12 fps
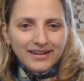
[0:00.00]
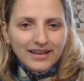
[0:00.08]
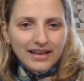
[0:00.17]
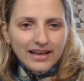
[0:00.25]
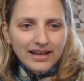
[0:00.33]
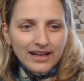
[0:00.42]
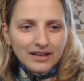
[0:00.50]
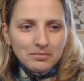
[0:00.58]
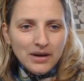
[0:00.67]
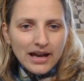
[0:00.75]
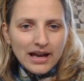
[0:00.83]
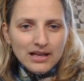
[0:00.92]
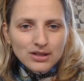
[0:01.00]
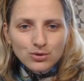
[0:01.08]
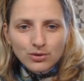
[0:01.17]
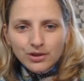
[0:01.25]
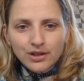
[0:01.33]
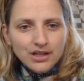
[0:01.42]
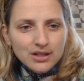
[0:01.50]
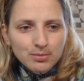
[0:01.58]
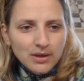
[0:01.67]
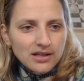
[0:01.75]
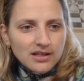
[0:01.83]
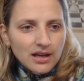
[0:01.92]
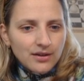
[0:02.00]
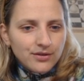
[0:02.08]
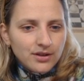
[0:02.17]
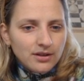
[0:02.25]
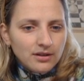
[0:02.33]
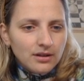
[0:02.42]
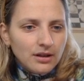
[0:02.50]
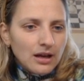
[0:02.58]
And my answer is play safety.